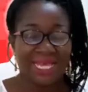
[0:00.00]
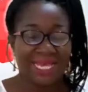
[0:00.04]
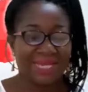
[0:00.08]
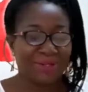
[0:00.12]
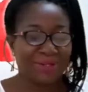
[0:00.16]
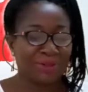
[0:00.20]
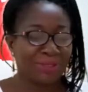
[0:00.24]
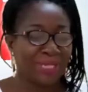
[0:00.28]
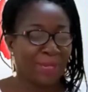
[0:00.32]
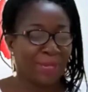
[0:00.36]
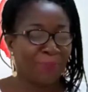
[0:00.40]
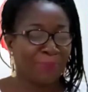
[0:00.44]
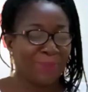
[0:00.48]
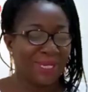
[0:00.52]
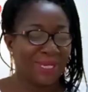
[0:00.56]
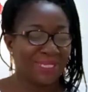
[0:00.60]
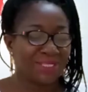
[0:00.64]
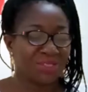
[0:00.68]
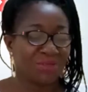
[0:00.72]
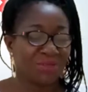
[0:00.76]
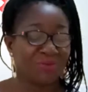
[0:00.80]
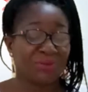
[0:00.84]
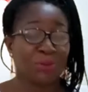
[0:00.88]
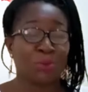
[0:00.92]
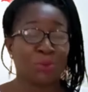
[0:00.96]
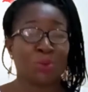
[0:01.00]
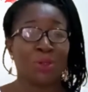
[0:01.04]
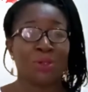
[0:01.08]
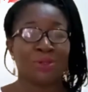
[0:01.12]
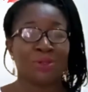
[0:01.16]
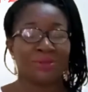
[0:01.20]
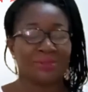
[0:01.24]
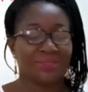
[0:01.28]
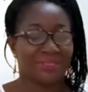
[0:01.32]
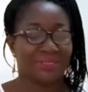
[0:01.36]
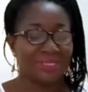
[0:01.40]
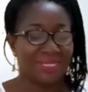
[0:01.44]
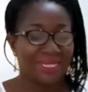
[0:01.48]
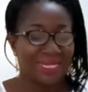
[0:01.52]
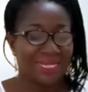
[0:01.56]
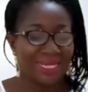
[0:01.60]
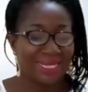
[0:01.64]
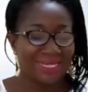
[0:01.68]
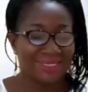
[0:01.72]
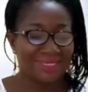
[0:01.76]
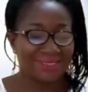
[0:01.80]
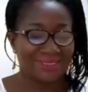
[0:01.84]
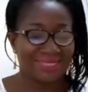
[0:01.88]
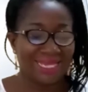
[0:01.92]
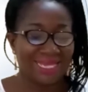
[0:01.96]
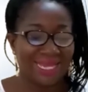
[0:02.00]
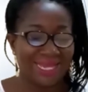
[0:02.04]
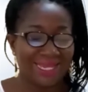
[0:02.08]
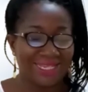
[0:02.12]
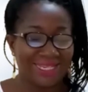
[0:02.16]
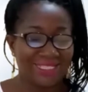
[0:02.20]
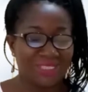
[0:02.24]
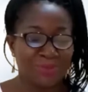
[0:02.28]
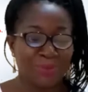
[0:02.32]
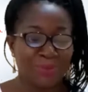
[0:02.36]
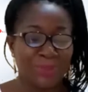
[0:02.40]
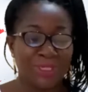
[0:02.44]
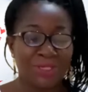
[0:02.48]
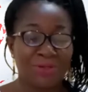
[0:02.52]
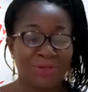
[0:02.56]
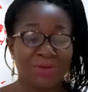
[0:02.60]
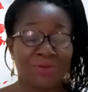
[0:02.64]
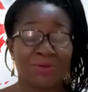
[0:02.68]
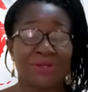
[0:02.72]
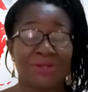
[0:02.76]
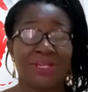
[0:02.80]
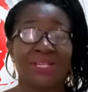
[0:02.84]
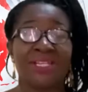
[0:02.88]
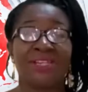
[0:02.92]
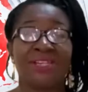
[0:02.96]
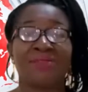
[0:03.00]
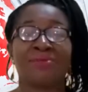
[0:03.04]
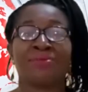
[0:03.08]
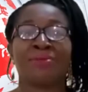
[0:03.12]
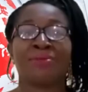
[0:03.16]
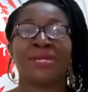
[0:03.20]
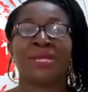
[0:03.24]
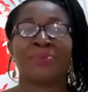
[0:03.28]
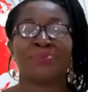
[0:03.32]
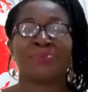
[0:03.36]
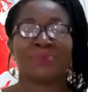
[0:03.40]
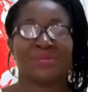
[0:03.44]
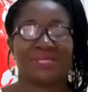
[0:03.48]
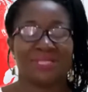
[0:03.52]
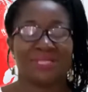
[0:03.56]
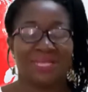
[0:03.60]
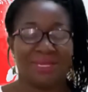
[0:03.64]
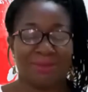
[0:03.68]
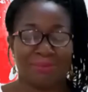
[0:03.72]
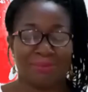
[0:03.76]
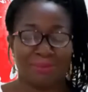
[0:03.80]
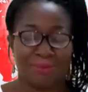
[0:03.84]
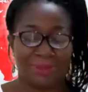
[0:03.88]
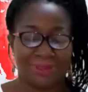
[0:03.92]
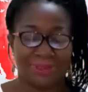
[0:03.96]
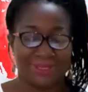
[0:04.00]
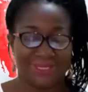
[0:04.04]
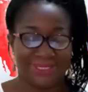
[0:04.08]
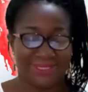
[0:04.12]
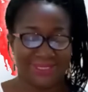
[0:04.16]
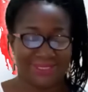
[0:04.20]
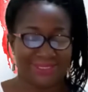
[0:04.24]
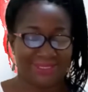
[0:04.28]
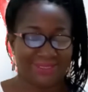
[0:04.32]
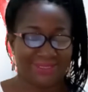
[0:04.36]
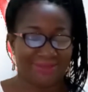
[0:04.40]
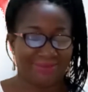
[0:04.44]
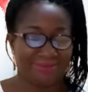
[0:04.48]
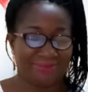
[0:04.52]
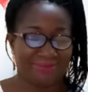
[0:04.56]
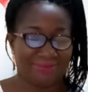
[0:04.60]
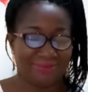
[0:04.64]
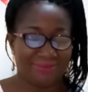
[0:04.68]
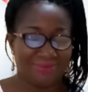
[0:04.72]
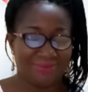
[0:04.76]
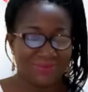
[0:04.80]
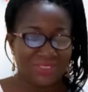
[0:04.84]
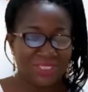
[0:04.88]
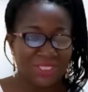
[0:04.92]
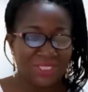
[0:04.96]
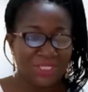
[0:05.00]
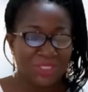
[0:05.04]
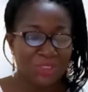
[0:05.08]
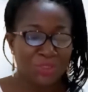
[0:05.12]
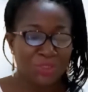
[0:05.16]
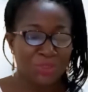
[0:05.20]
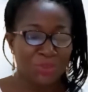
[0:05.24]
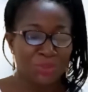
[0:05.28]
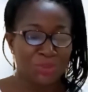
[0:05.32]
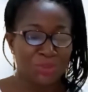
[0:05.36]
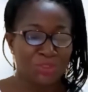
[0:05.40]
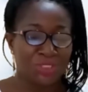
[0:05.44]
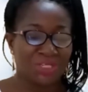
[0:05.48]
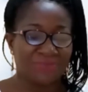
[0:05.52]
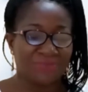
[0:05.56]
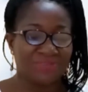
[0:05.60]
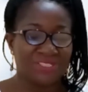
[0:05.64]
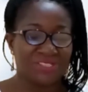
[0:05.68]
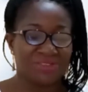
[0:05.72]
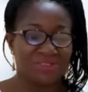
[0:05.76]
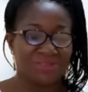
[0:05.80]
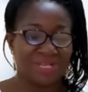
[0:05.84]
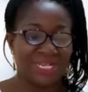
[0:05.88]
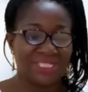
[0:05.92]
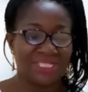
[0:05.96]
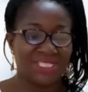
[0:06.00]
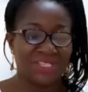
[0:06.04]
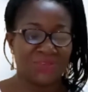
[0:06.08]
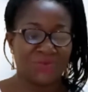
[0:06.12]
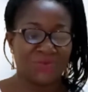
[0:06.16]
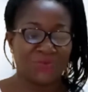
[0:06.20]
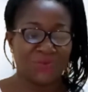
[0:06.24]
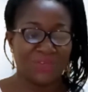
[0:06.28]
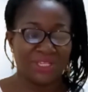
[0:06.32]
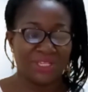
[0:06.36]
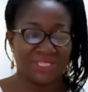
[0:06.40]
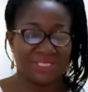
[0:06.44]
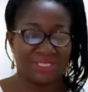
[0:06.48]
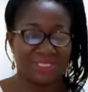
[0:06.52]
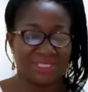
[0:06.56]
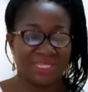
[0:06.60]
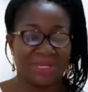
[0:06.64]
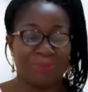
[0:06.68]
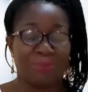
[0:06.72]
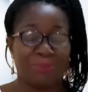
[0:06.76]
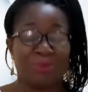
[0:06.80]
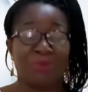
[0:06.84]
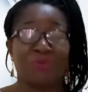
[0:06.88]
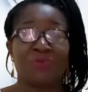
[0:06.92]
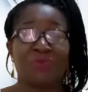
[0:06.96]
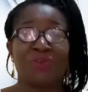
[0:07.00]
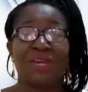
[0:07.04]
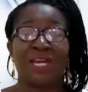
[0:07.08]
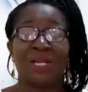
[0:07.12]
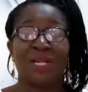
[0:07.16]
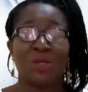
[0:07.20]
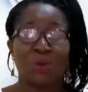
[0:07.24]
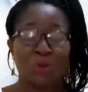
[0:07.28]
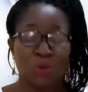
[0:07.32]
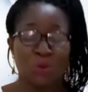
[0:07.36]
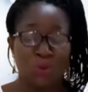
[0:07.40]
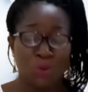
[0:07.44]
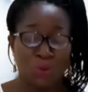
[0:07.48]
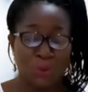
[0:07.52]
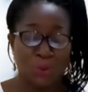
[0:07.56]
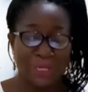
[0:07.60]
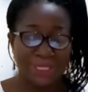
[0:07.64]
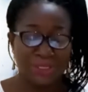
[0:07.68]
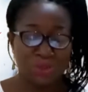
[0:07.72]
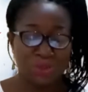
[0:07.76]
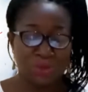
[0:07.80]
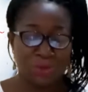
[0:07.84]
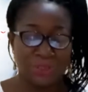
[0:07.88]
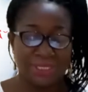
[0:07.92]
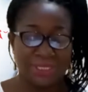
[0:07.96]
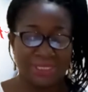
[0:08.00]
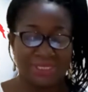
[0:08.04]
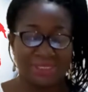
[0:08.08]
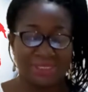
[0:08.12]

and other parts of the world has died, being cruelly raped and murdered. News of the tragic fate that befell Oluwatoyin